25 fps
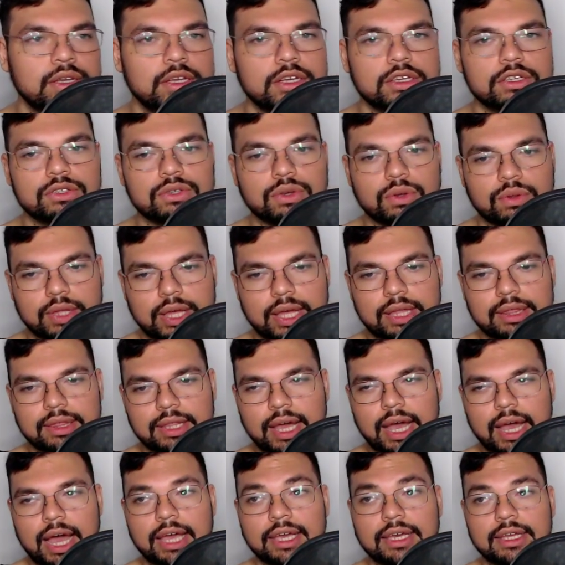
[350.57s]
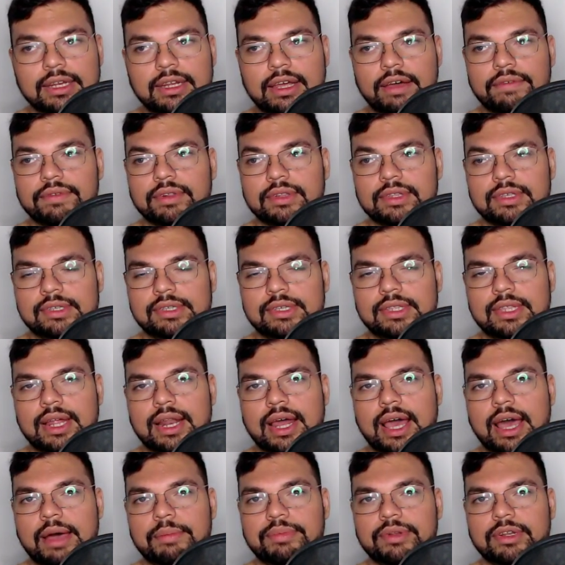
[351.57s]
So that I can definitely see that
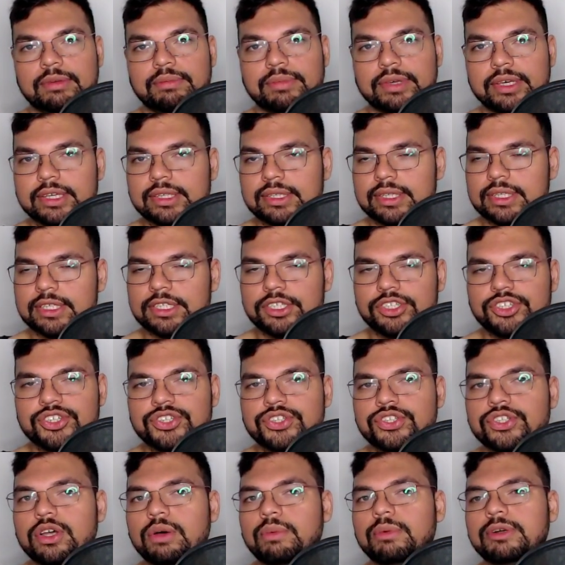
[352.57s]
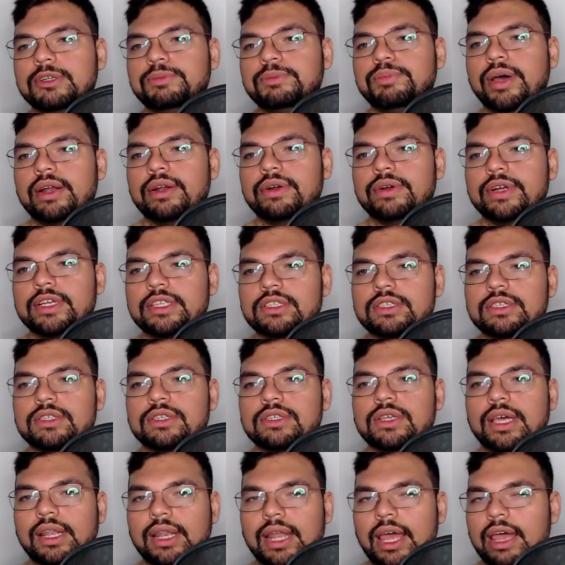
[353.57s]
happening because it is just so much better
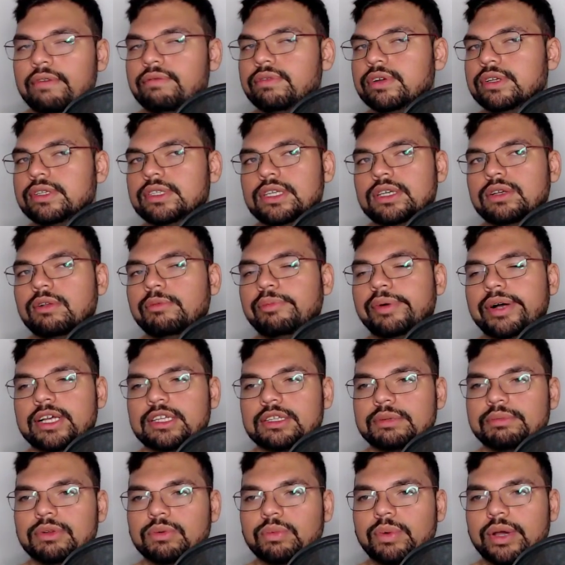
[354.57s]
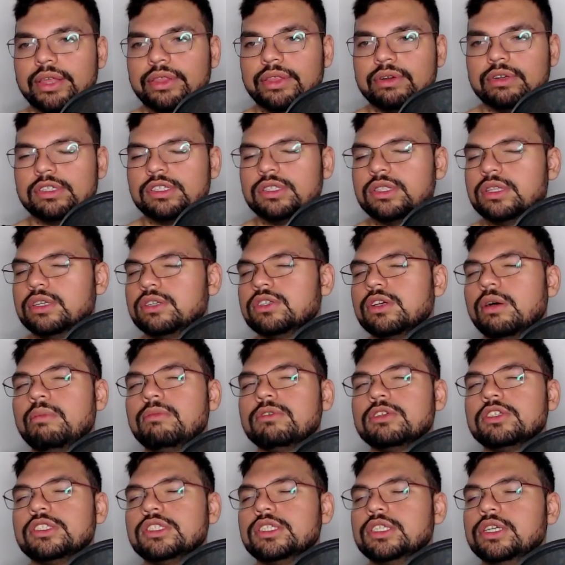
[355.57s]
in every single possible way. There's
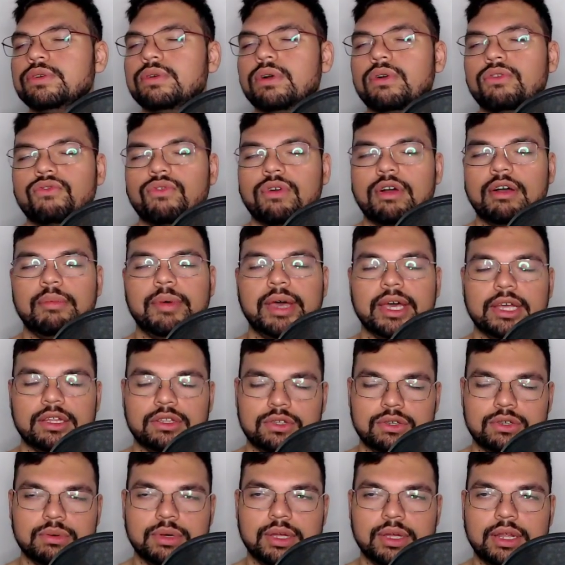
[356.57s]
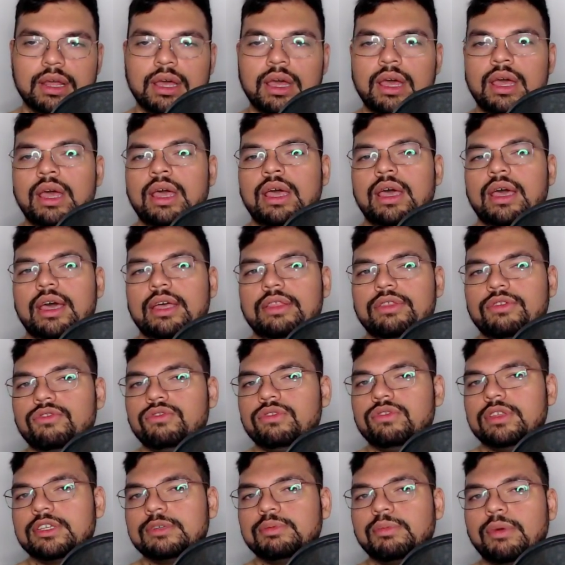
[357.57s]
almost zero drawback to it. And
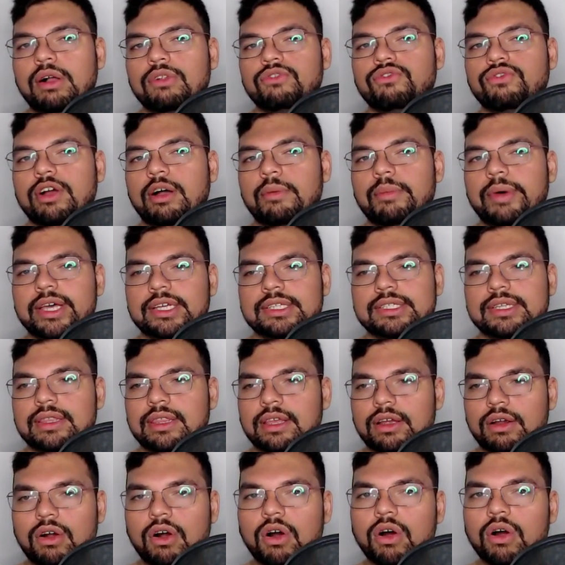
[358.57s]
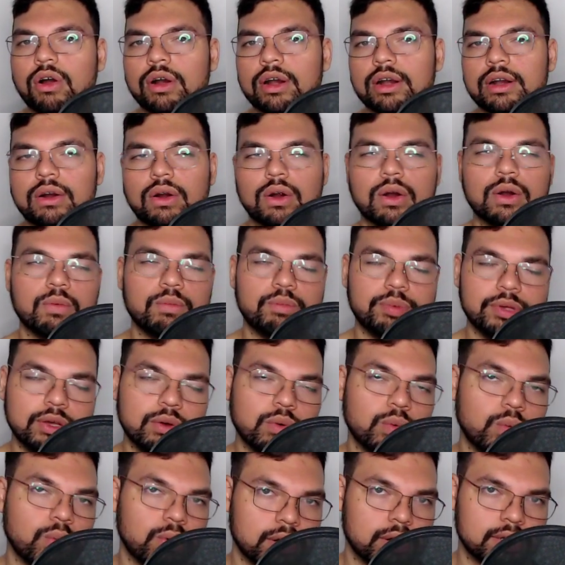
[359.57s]
the small drawbacks that there are
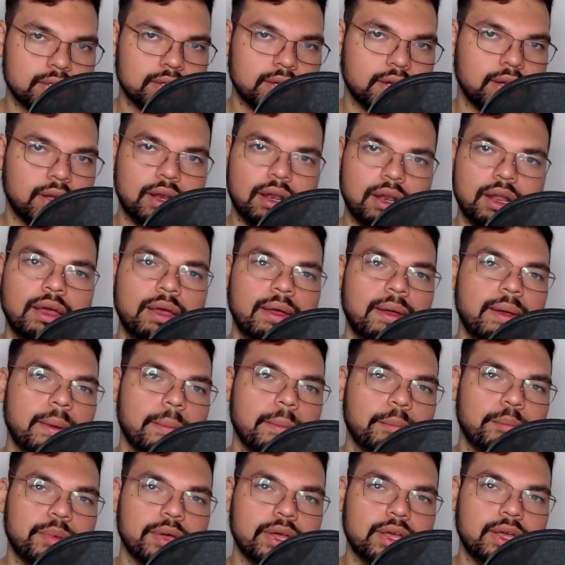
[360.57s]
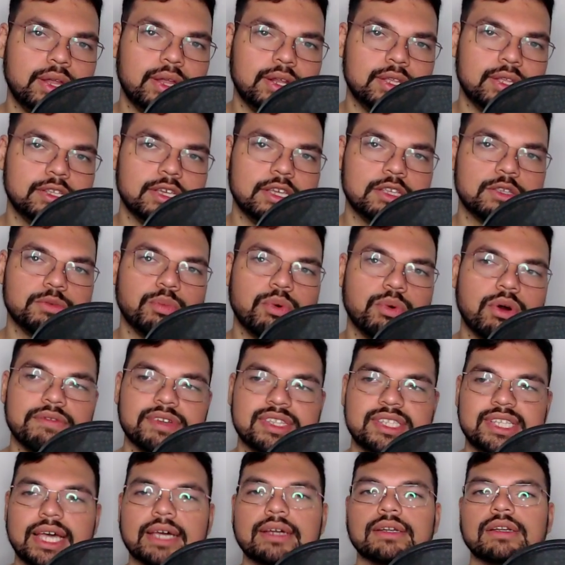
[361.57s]
being worked on, and it's more of a
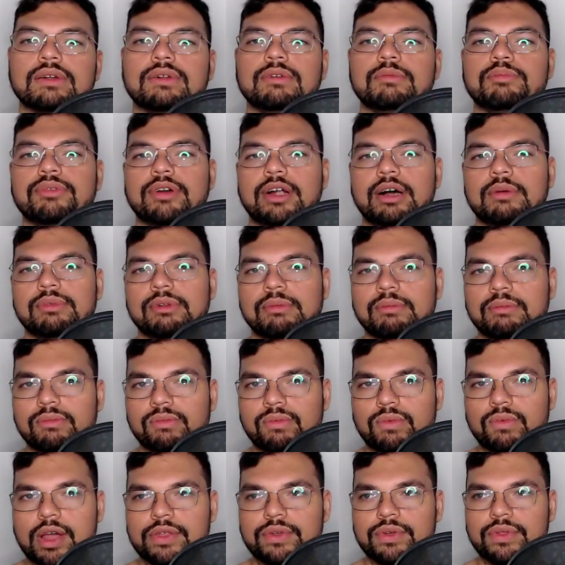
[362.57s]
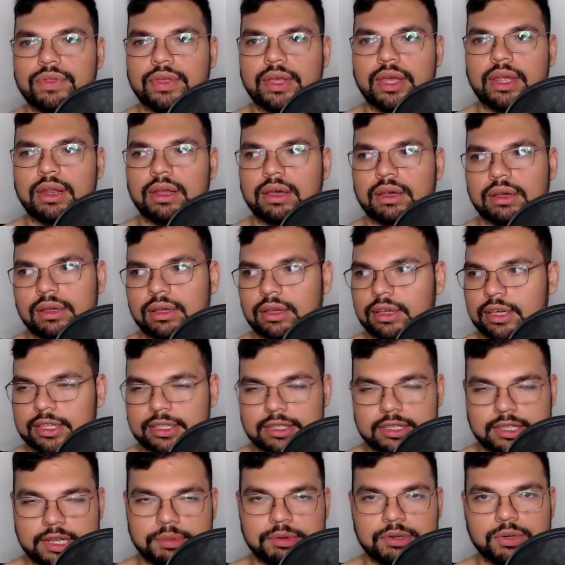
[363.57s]
technical problem rather than a
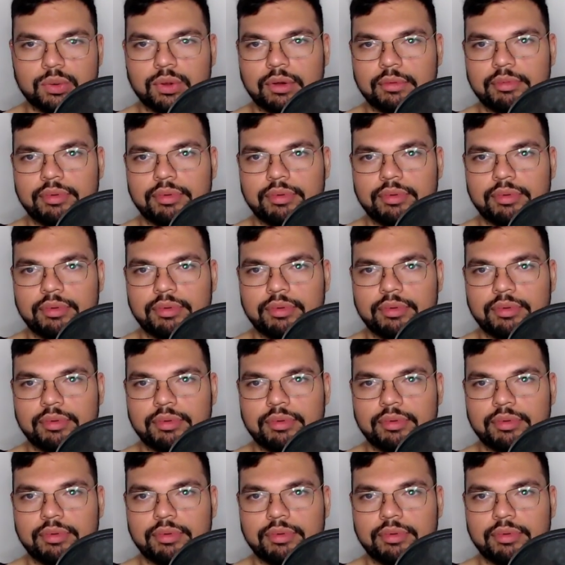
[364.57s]
conceptual